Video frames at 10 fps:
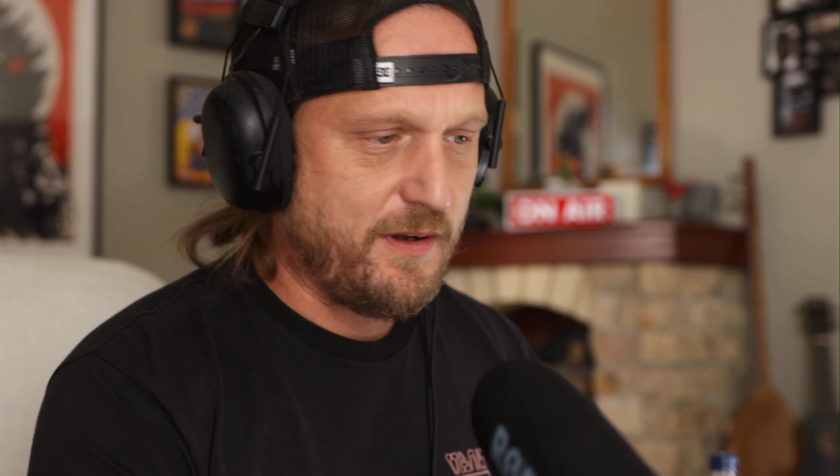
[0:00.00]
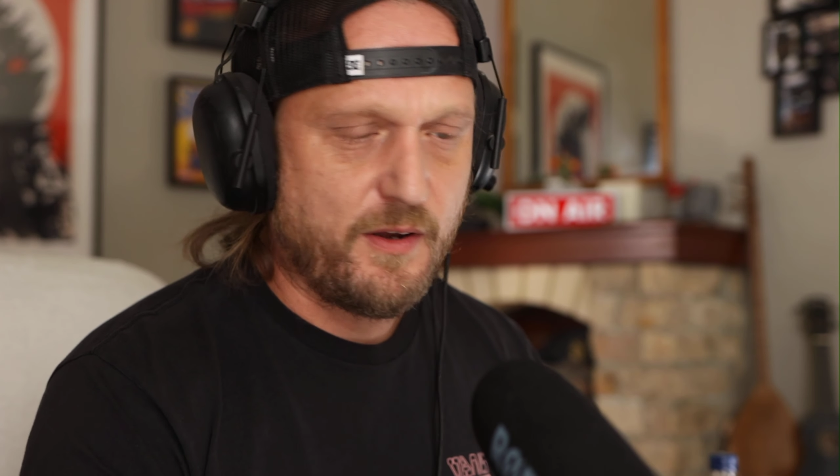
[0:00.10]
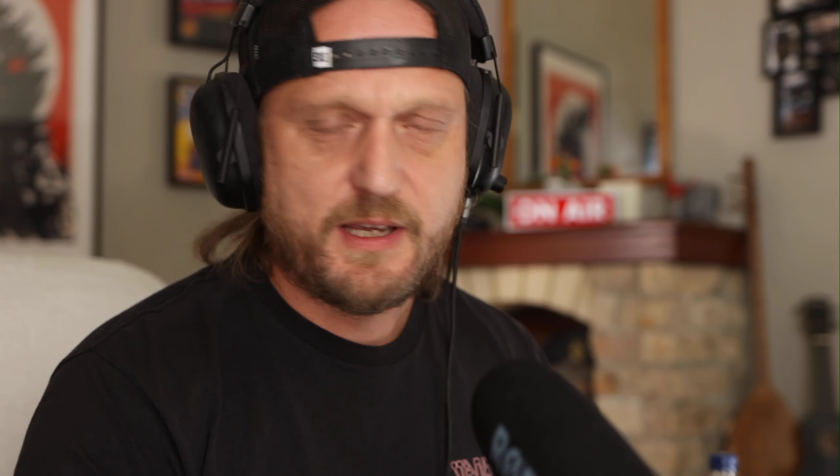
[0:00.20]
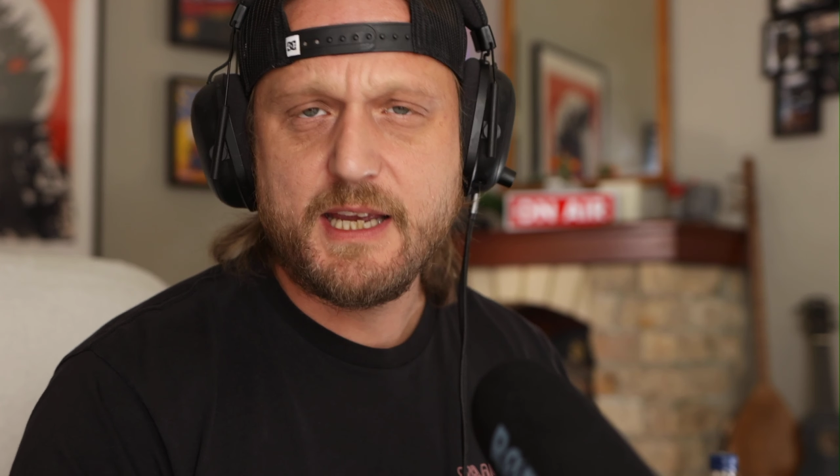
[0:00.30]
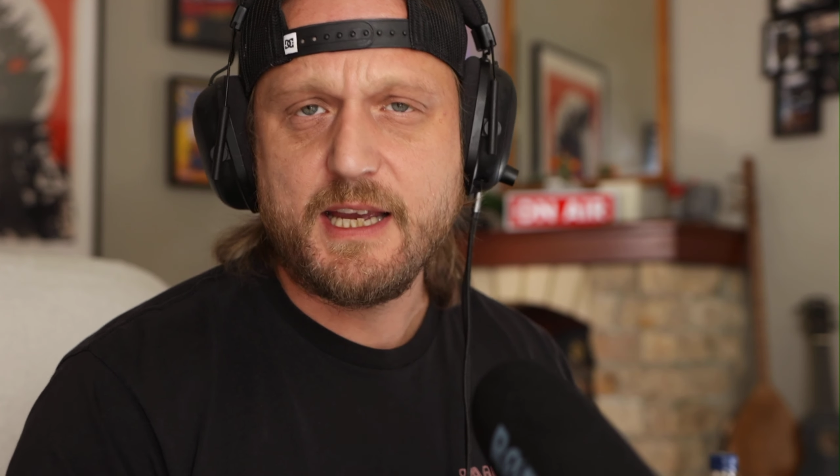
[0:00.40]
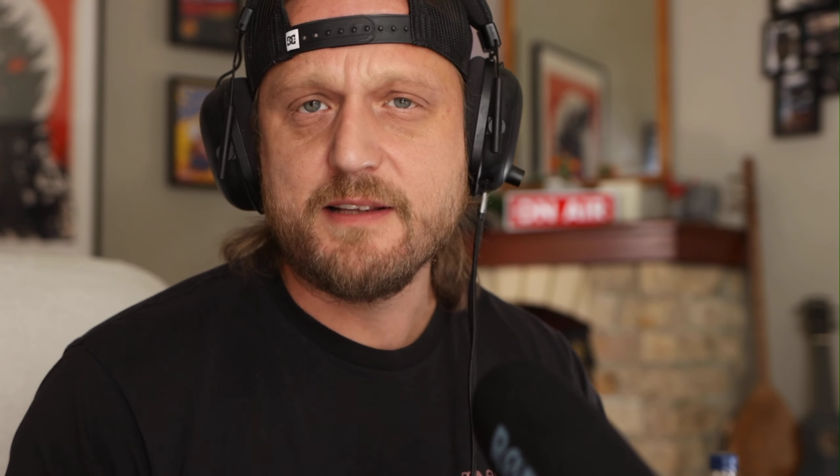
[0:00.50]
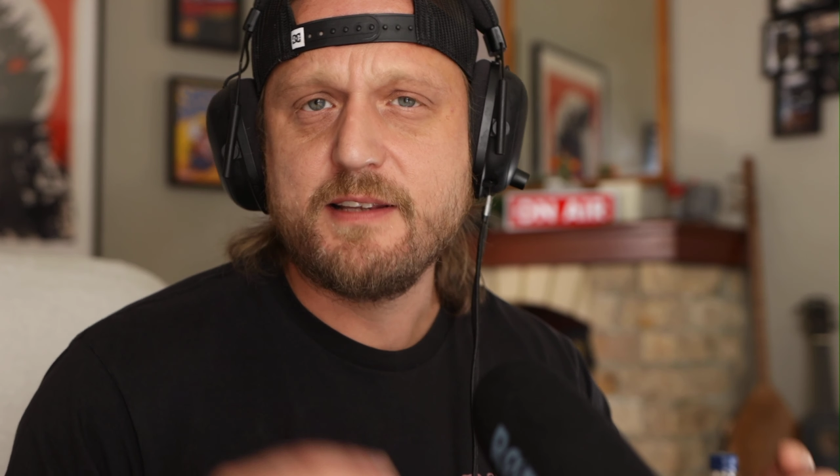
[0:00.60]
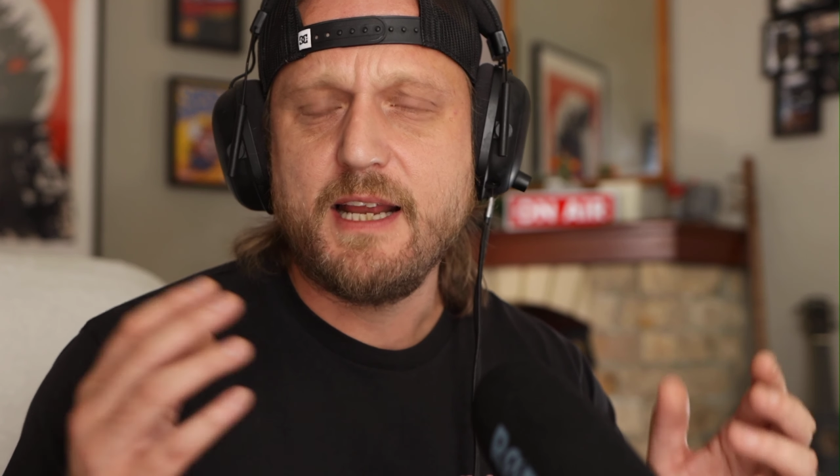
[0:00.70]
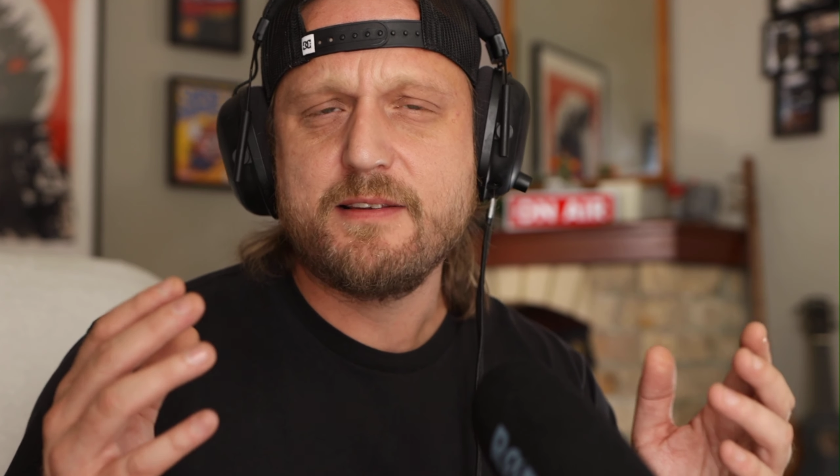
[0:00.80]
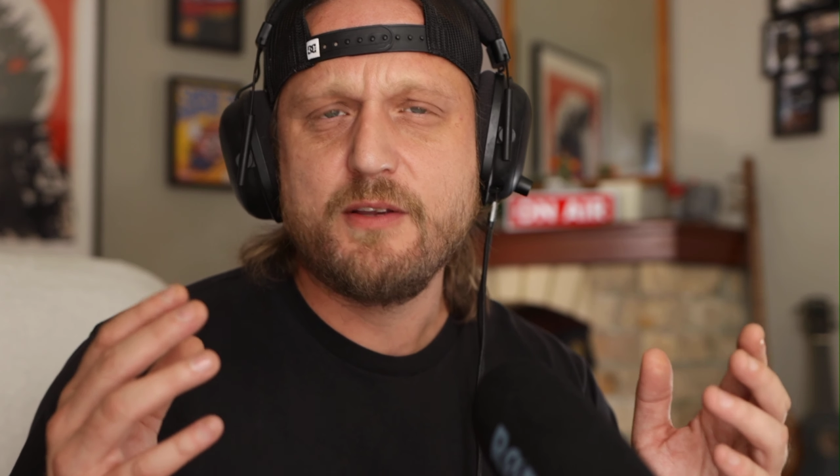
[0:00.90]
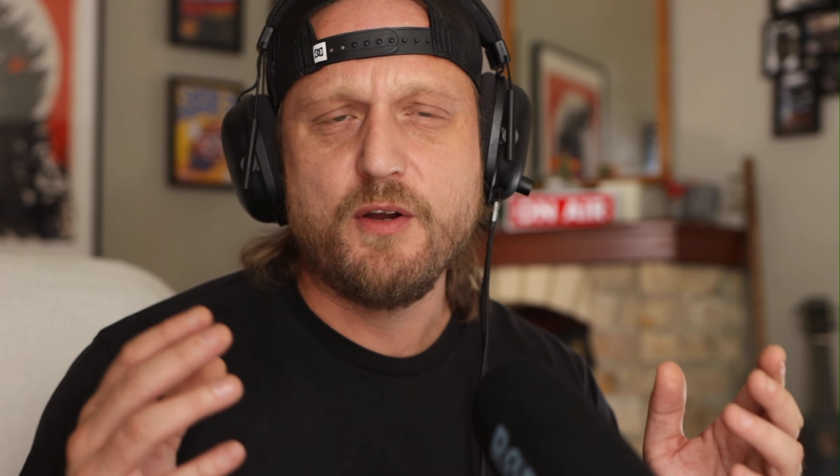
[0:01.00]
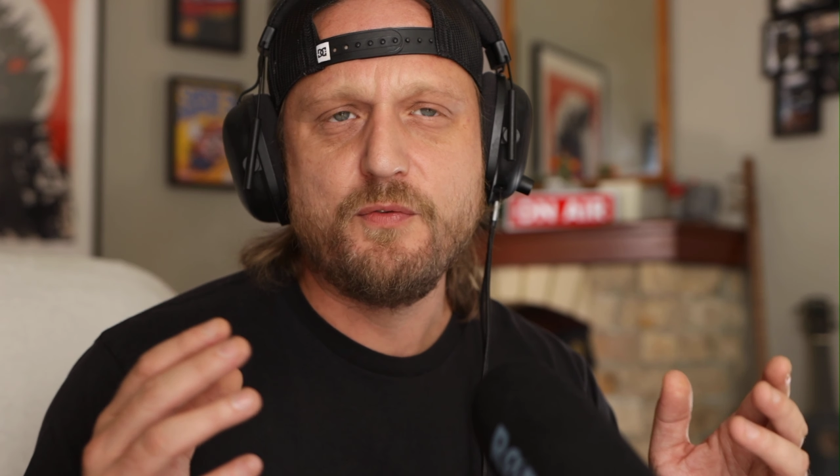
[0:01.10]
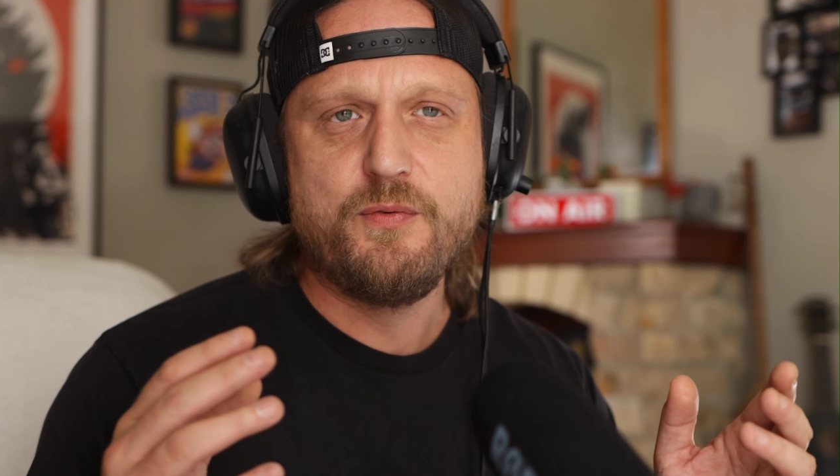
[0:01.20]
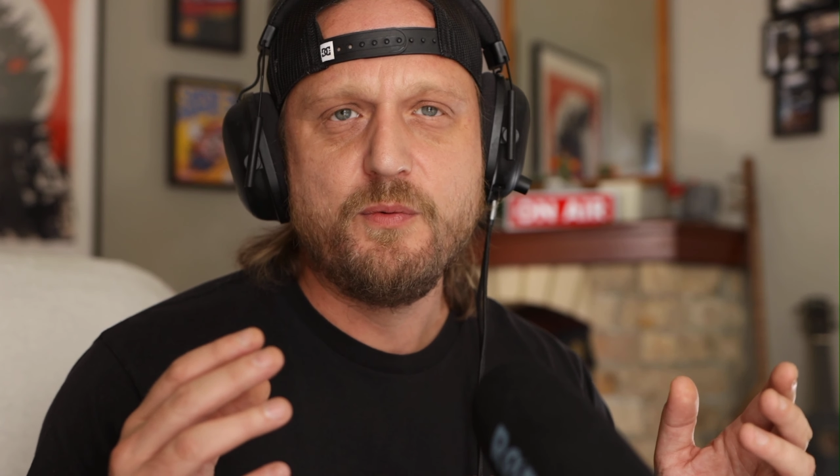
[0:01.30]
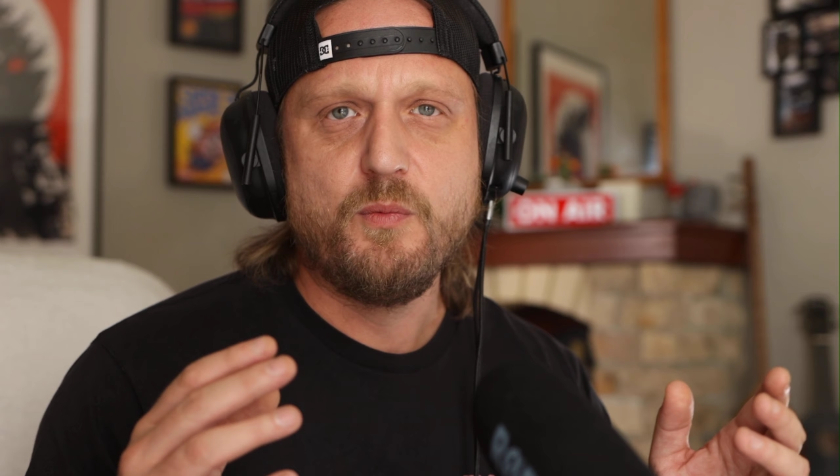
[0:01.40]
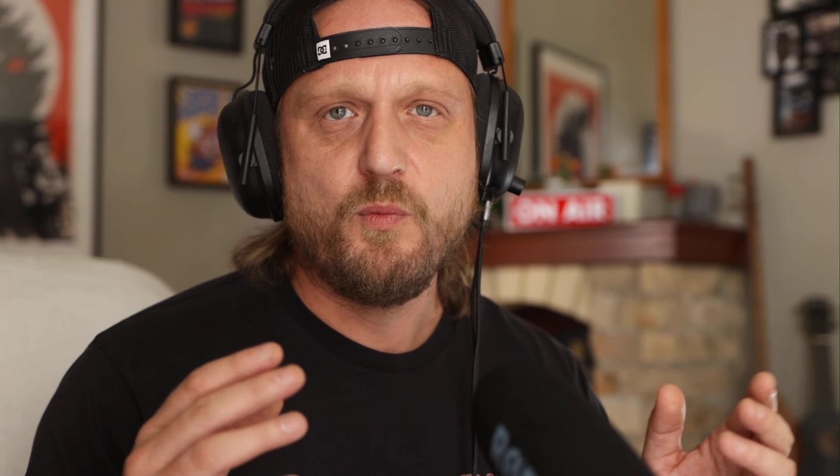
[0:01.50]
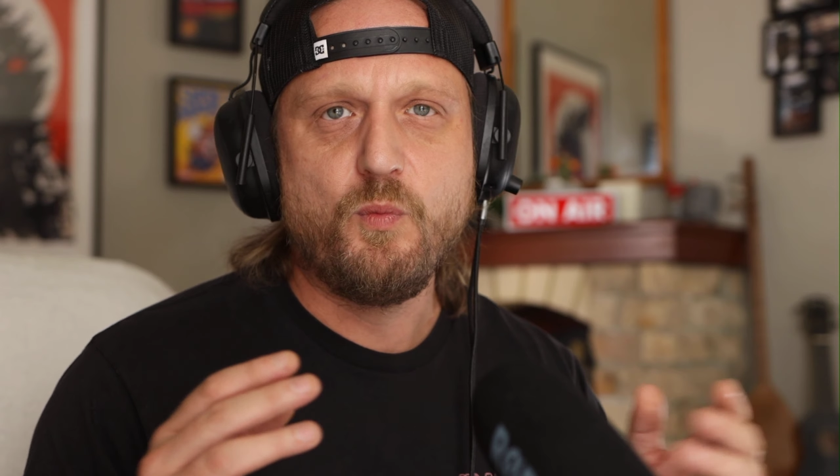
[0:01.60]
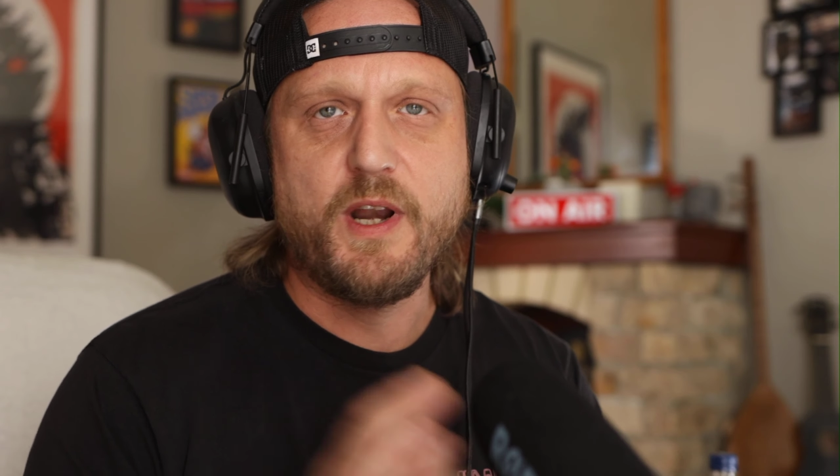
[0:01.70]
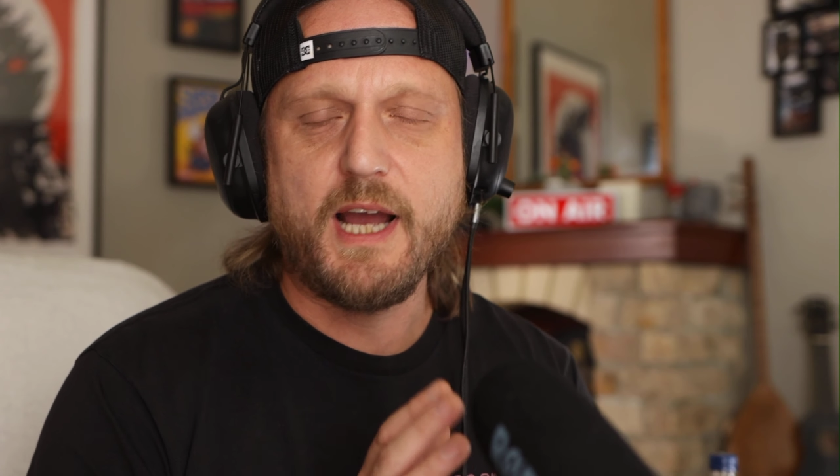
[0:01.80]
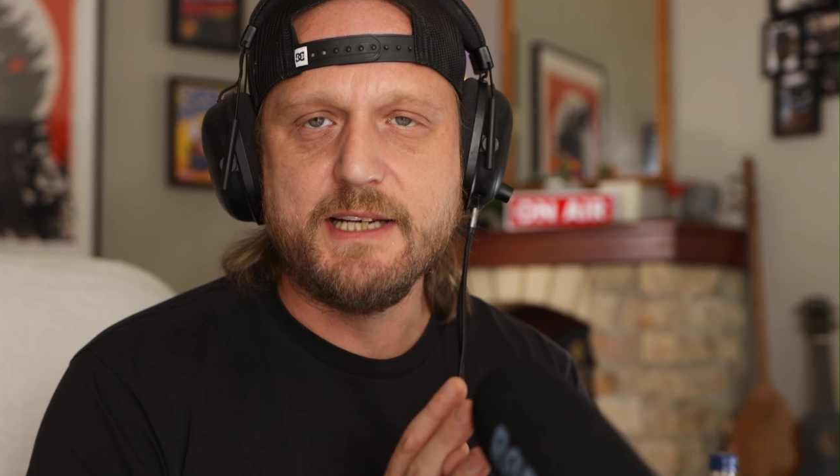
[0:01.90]
Okay, guys, so that's sort of
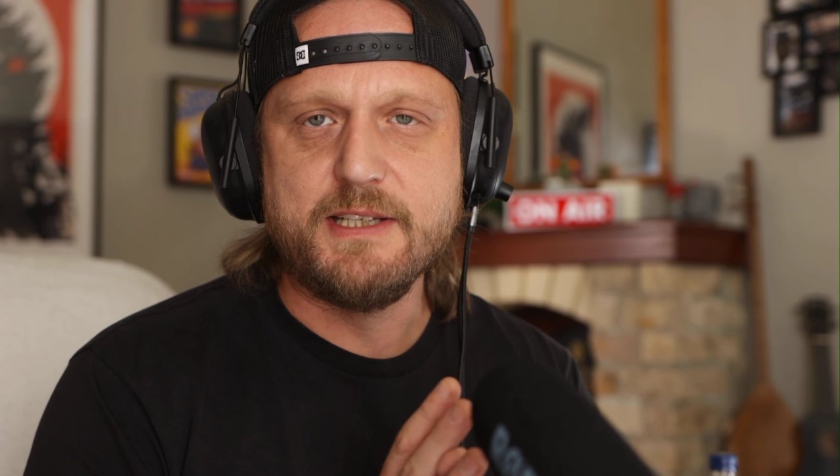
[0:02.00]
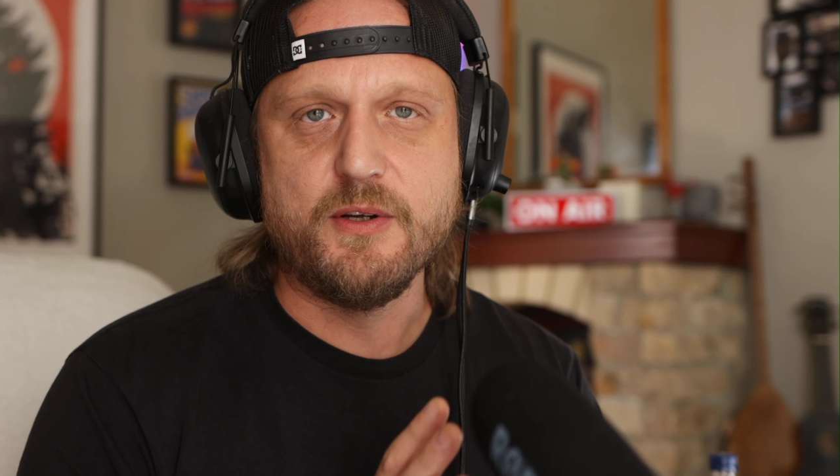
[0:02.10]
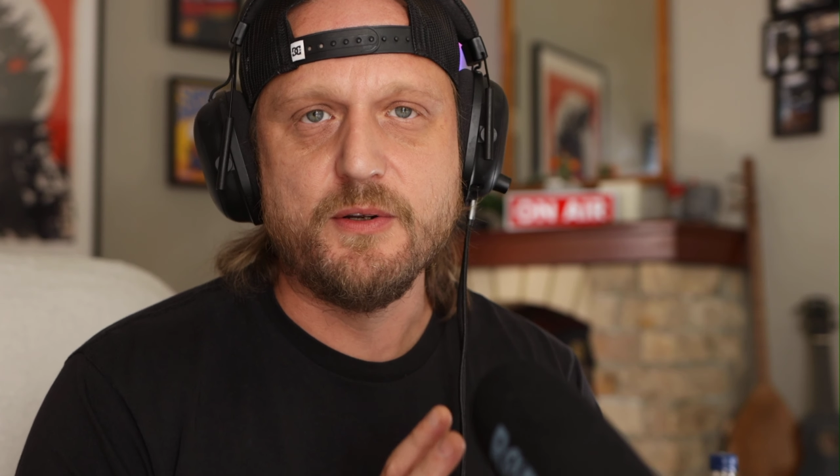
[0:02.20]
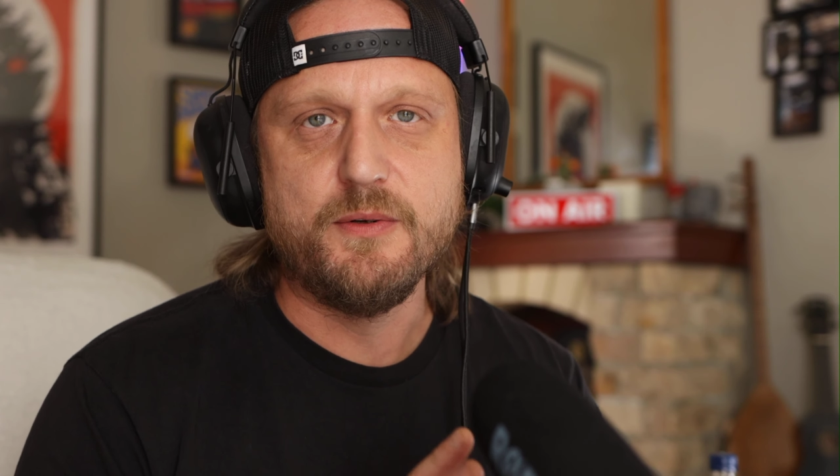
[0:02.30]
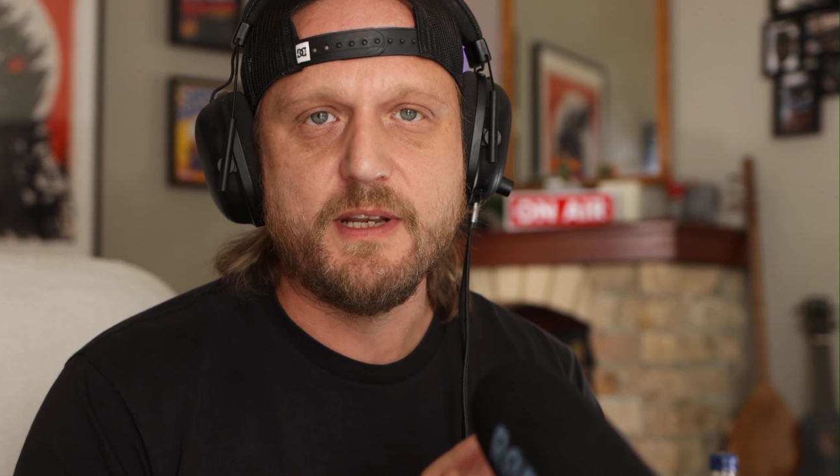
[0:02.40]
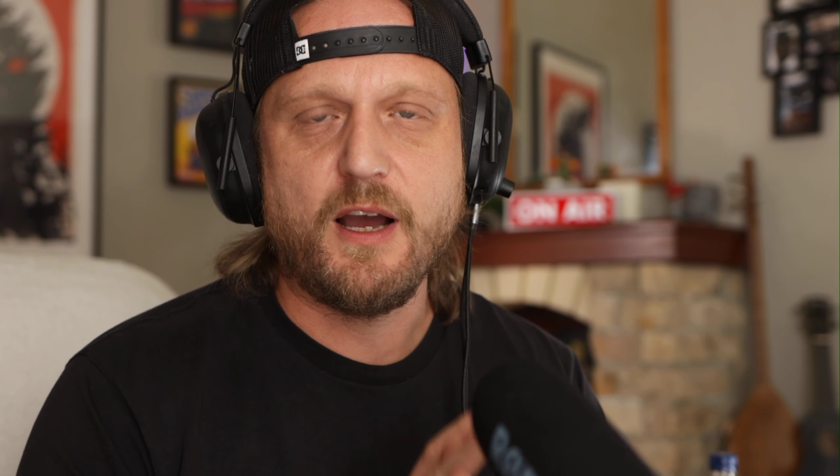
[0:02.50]
what I do.